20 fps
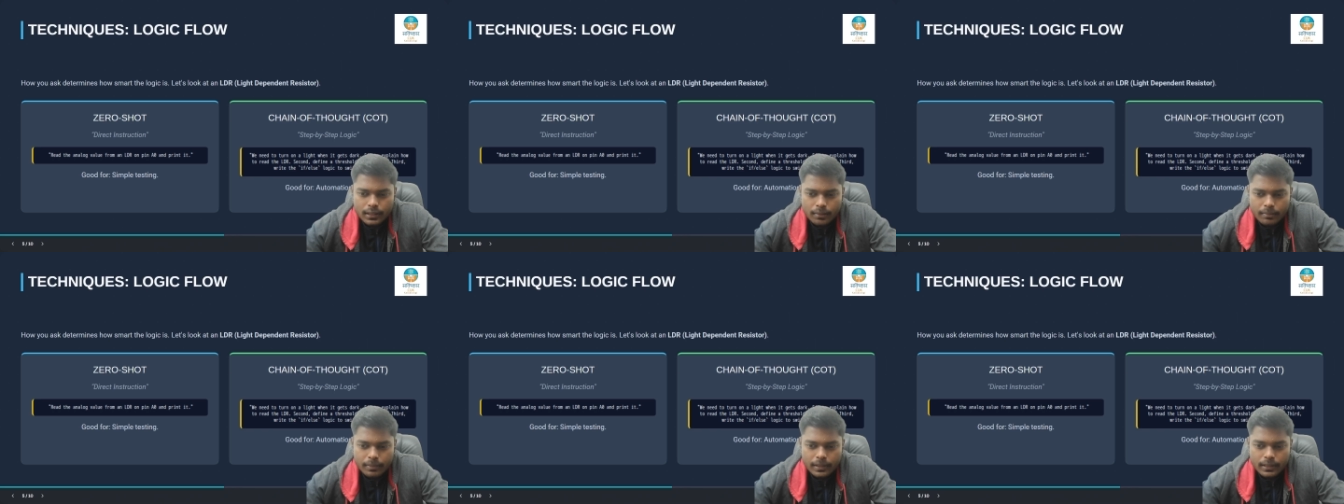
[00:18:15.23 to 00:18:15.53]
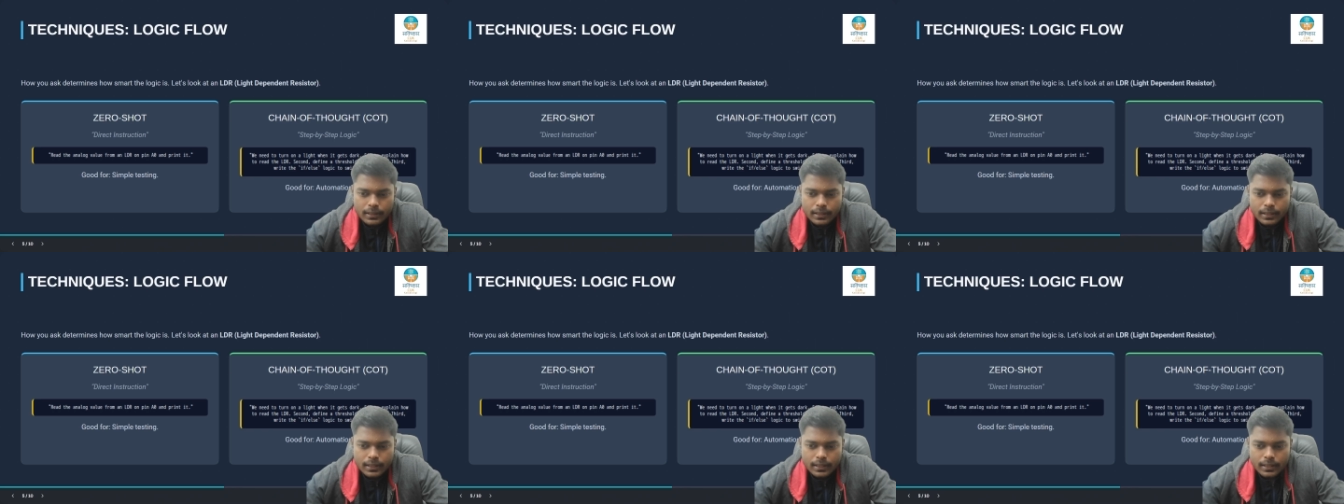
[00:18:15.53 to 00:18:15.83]
other
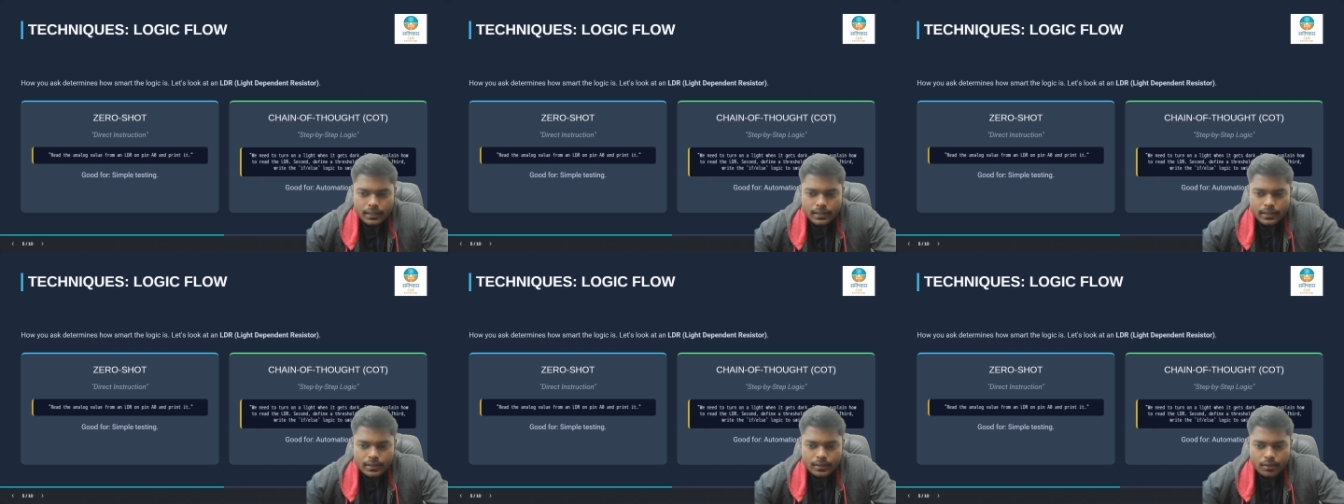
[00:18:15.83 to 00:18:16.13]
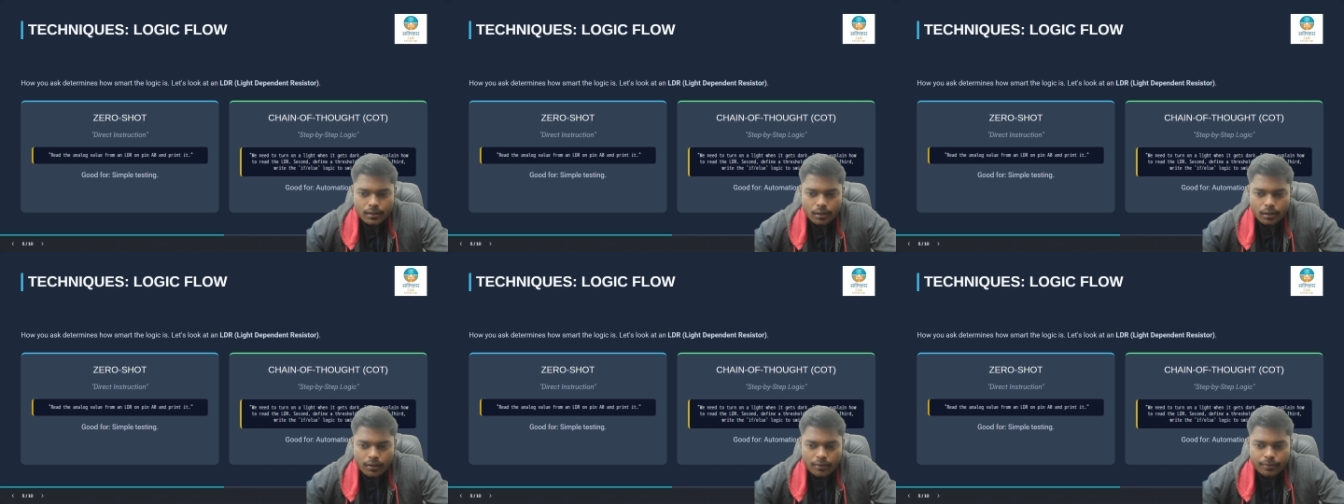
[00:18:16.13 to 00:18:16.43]

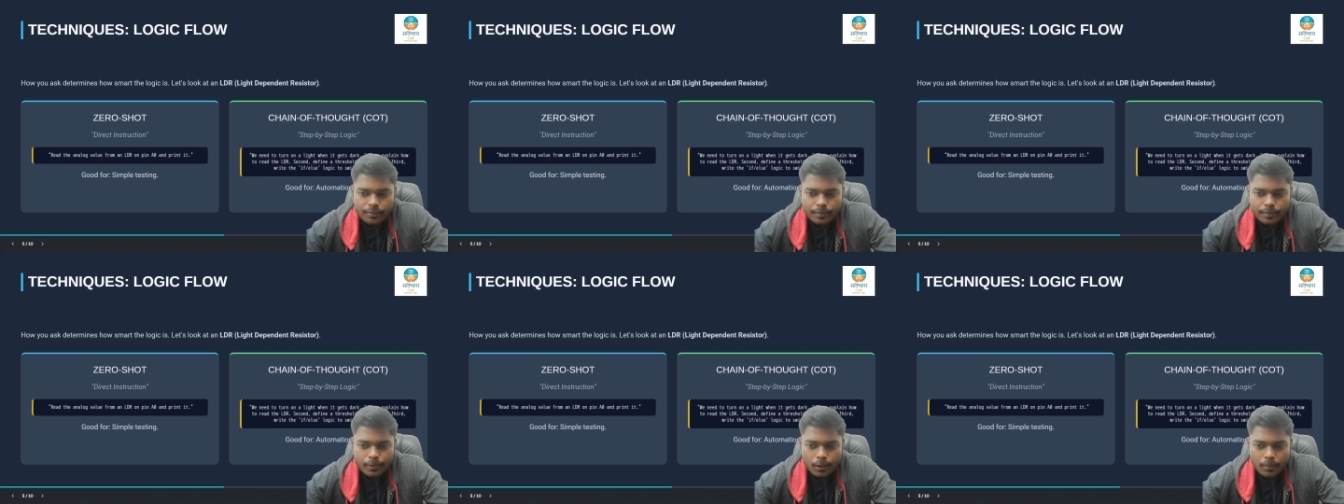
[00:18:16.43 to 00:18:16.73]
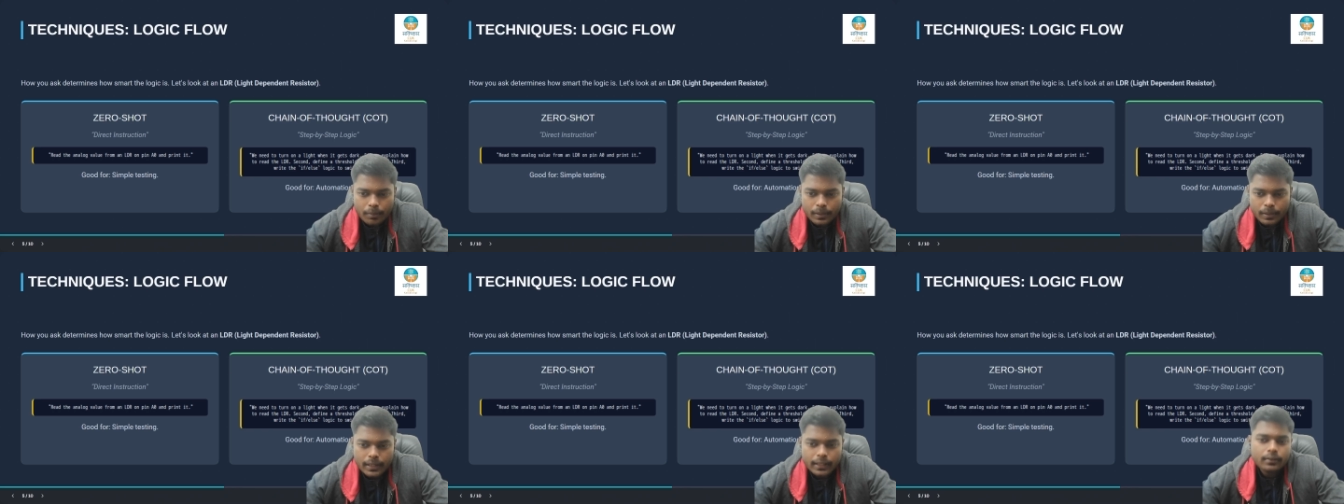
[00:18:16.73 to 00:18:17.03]
methods of
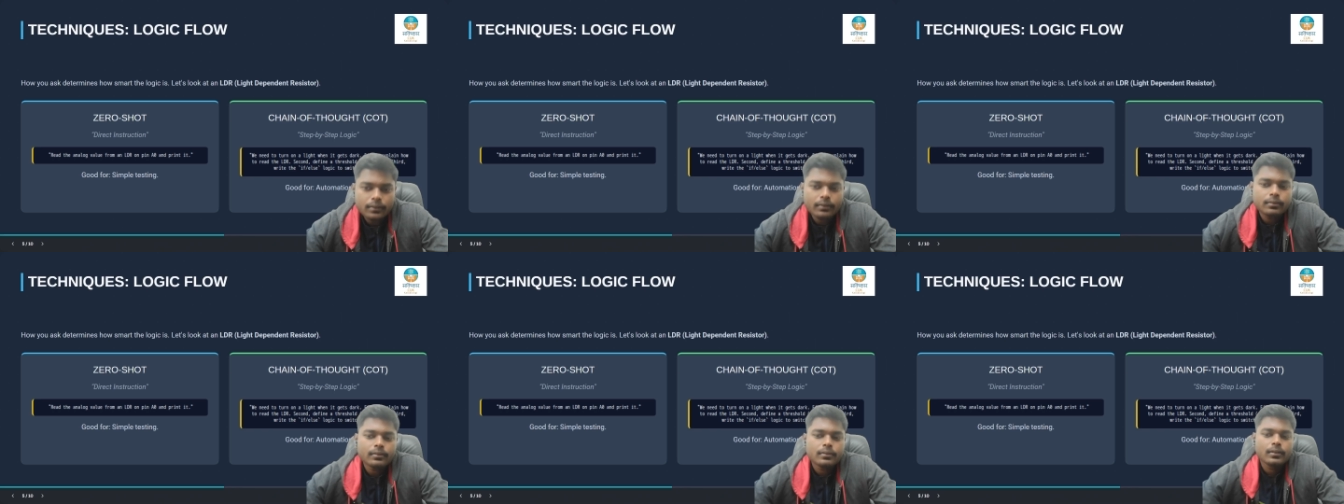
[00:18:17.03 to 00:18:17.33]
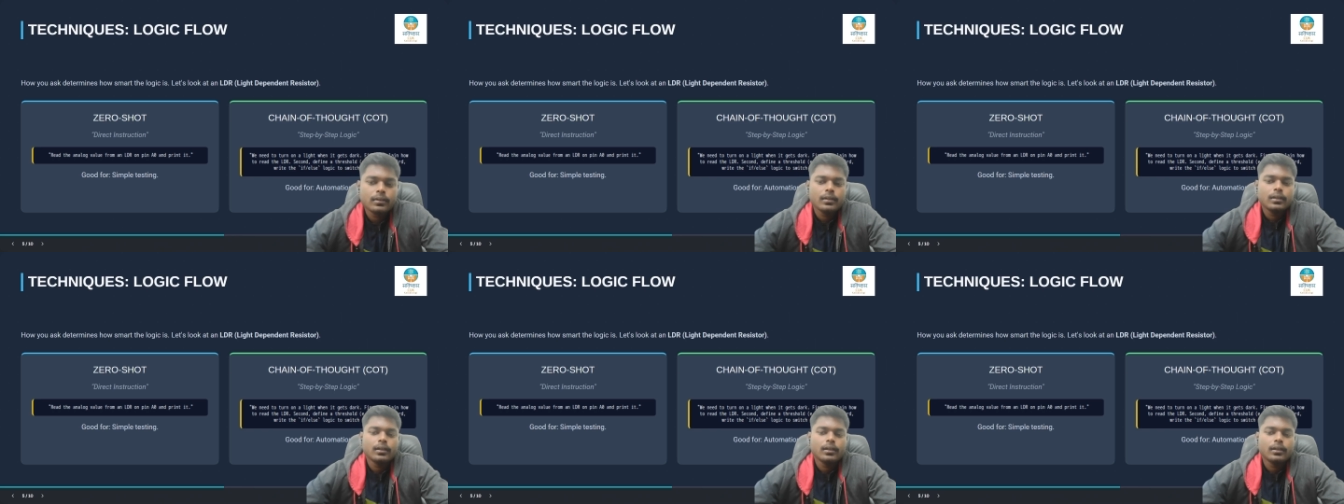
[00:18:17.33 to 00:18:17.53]
prompting,